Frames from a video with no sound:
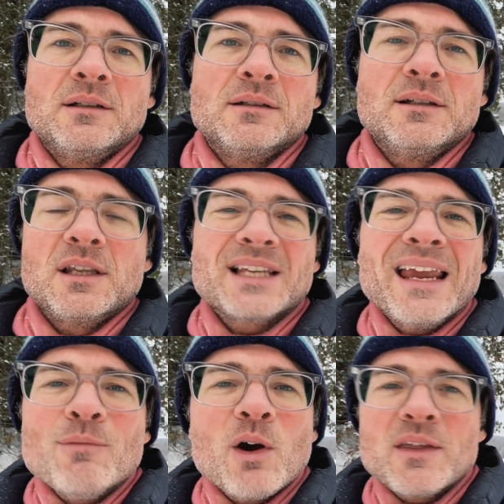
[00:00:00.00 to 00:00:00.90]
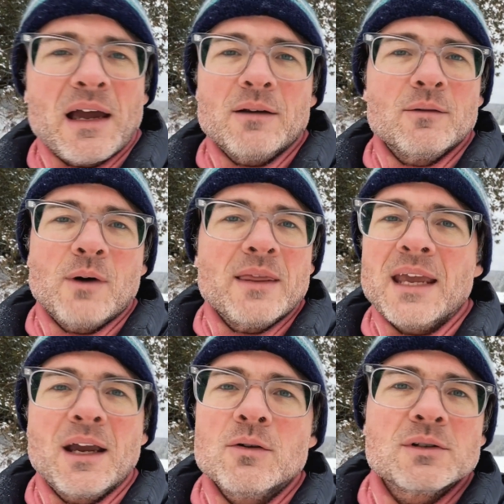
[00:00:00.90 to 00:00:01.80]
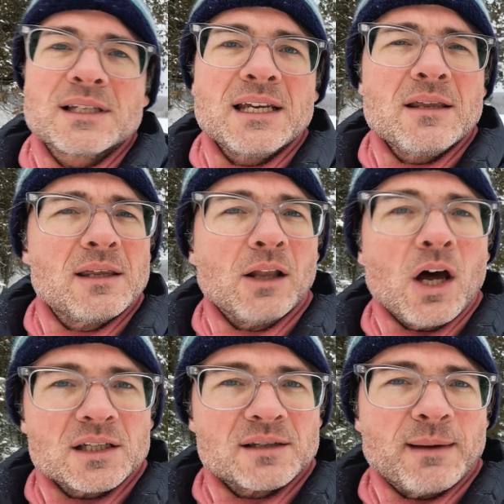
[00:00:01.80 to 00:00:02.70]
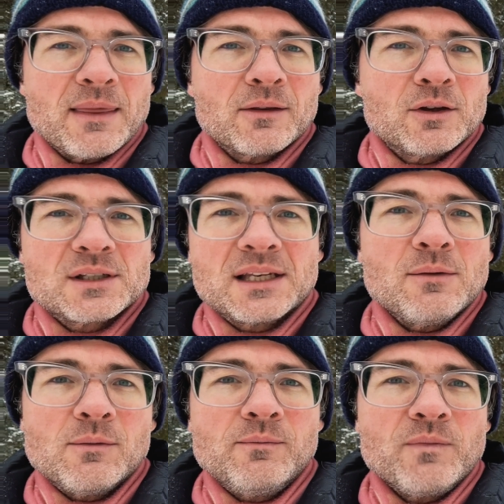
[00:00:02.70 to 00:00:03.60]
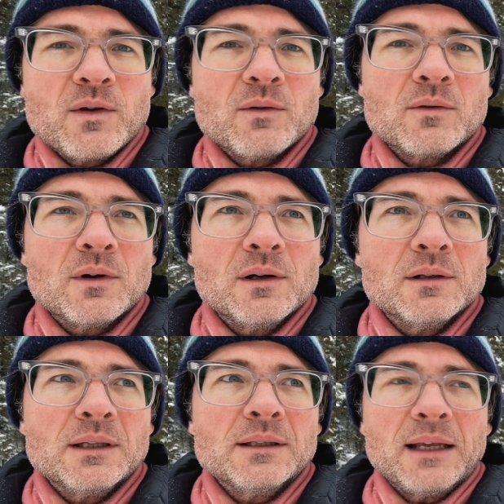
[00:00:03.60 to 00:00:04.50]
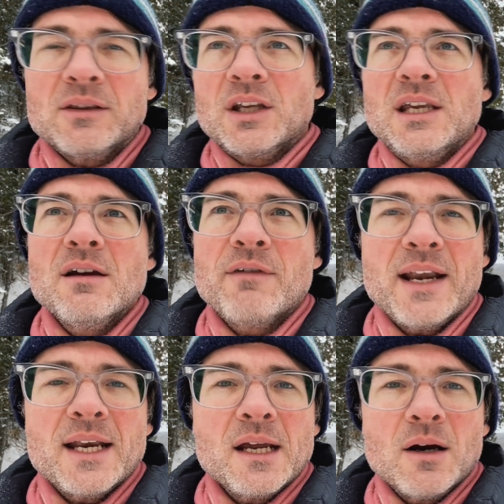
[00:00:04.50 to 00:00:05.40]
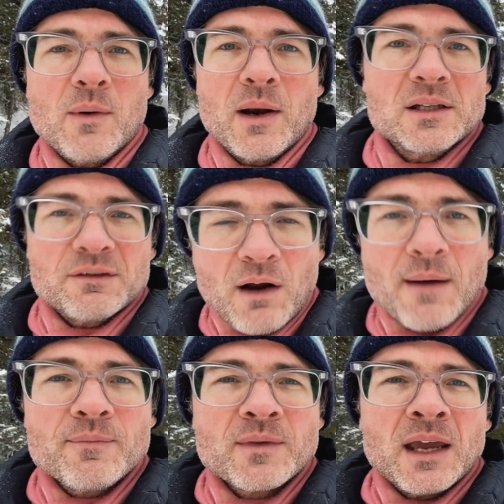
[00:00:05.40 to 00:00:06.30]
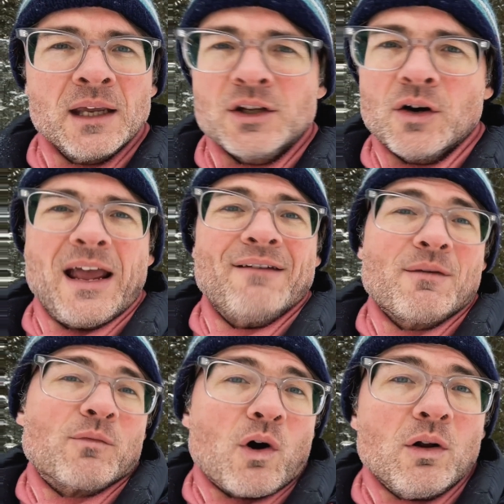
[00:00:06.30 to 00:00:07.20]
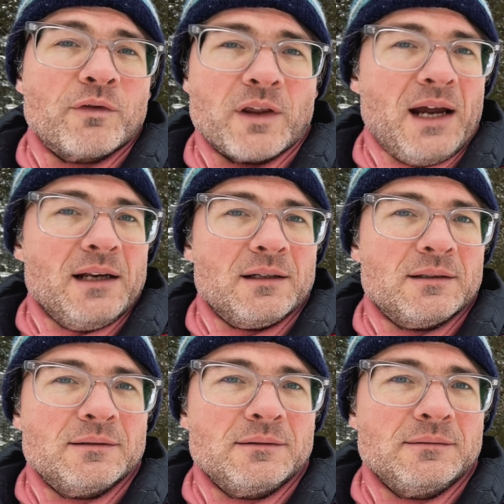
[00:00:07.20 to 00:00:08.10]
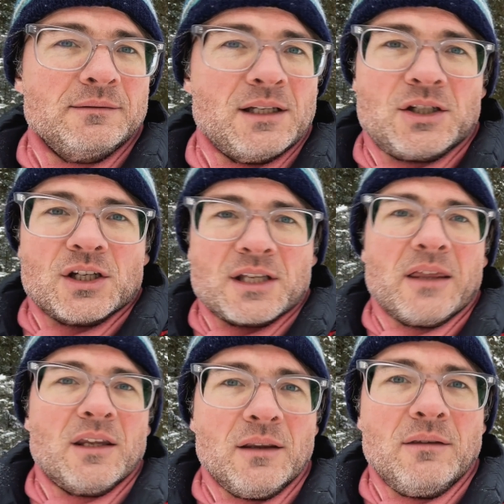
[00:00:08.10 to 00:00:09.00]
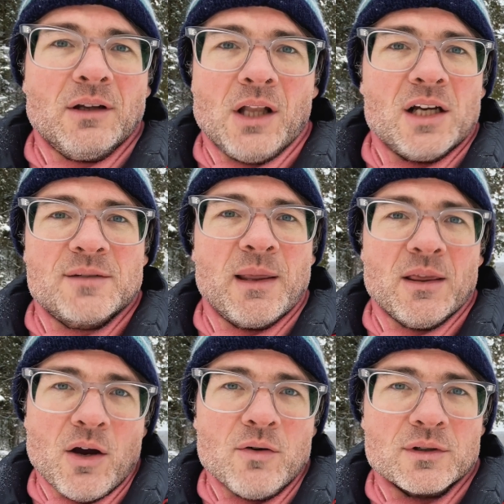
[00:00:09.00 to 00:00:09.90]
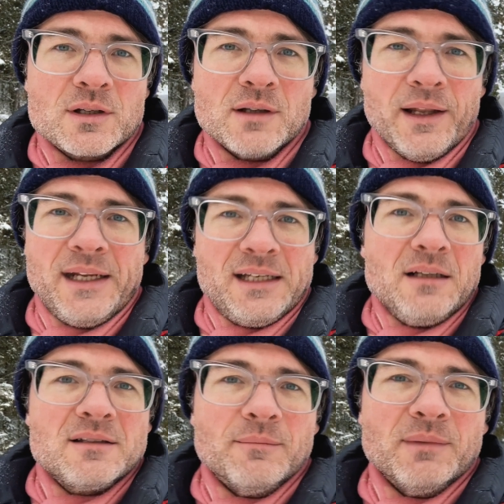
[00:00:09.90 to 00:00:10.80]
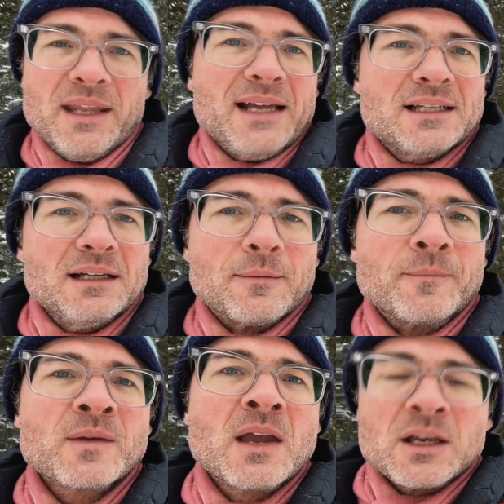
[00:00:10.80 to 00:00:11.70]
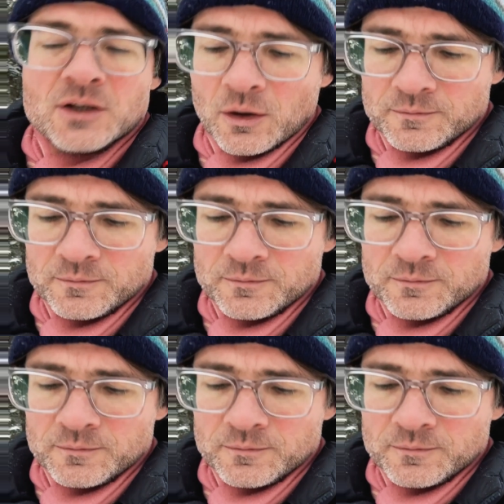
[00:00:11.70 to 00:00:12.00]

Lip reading: The same way that when they go see the locksmith to see like the key of Anadea, where it's from, you don't have them roll for that. It's just that the locksmith knows and he tells them, and that's it. So